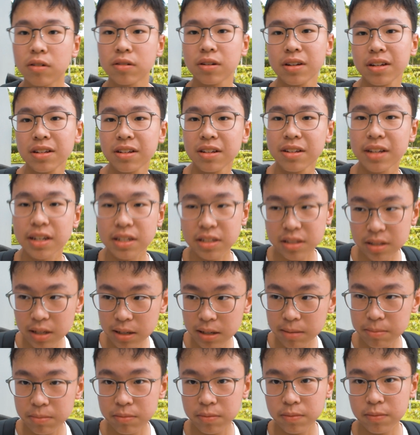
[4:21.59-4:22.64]
Okay, the next
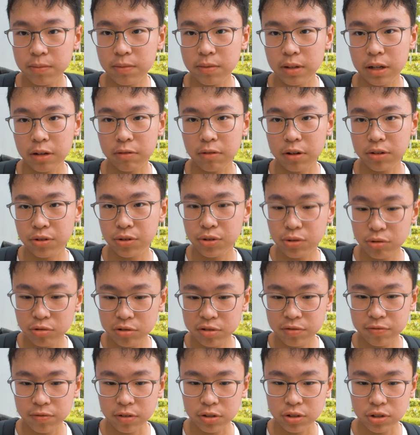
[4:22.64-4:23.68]
tip that you want to
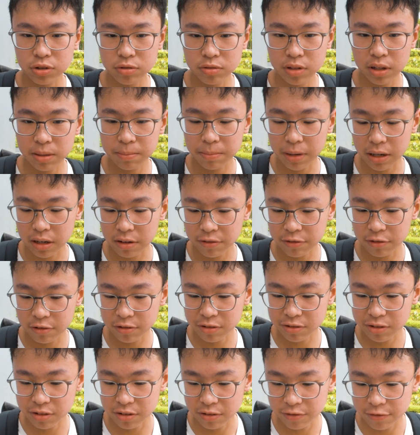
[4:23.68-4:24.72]
use for shooting better
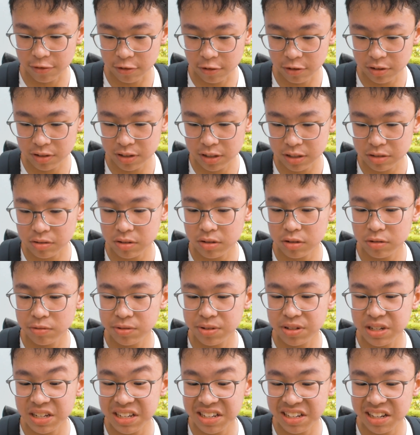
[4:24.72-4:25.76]
photos on your phone is you want to
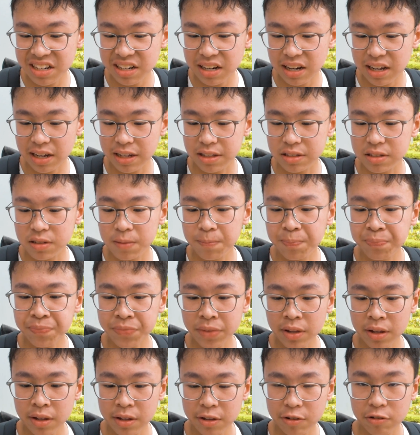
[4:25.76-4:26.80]
use leading lines.
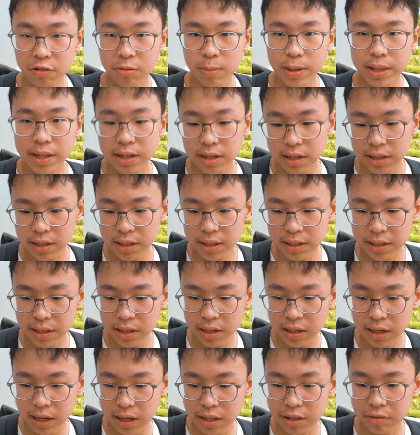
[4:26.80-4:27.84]
So basically,
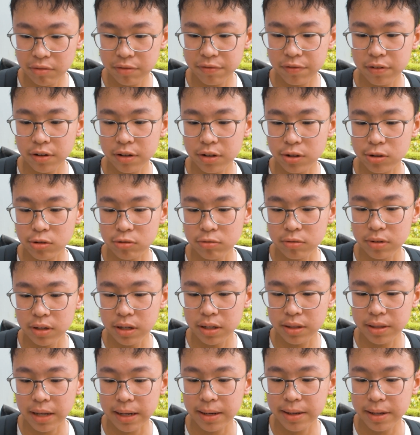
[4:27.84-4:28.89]
leading lines refers
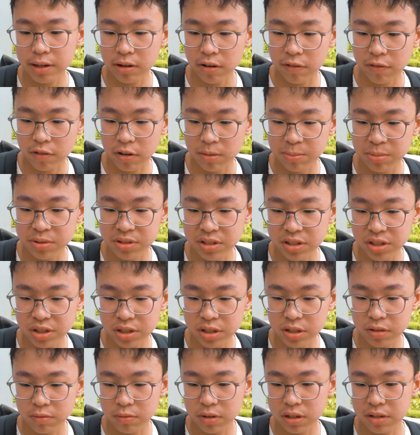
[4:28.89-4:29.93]
to a technique of
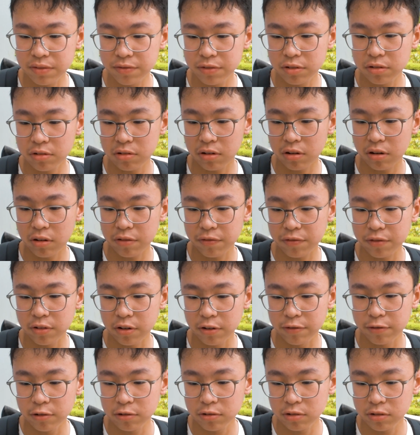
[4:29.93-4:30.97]
composition where the viewer of
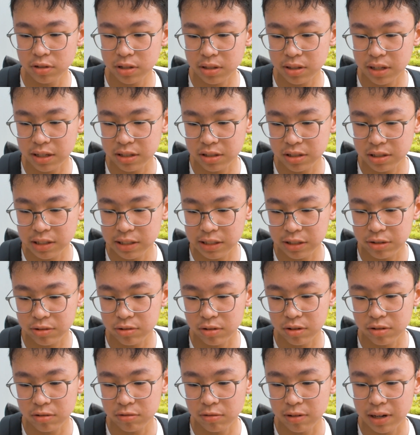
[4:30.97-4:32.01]
your photo's attention is
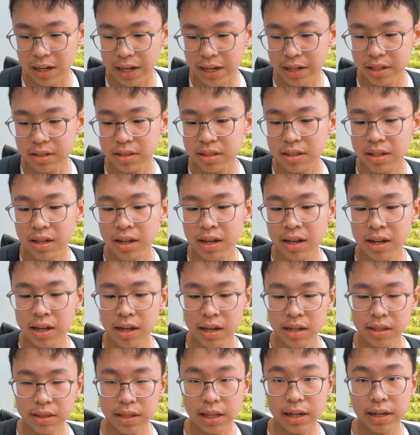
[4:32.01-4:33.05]
drawn to lines
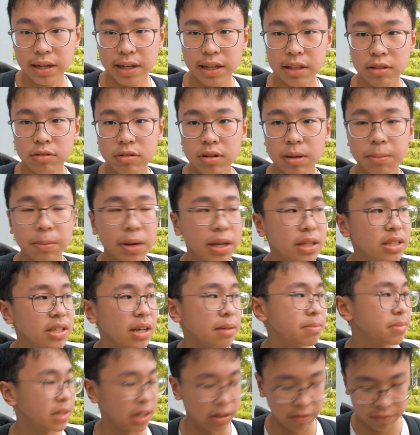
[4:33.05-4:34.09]
that lead to the main
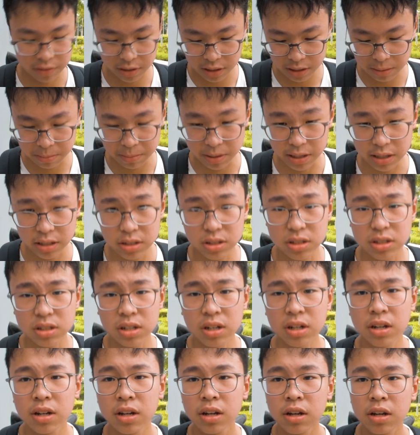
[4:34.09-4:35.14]
subject of the image.
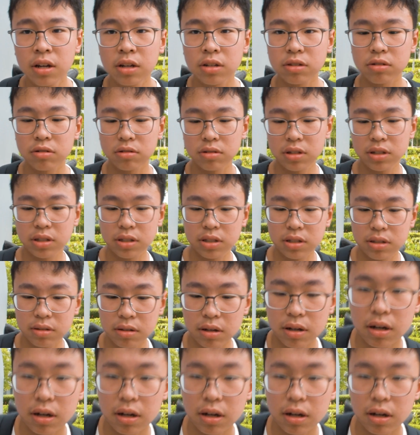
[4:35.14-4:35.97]
So this is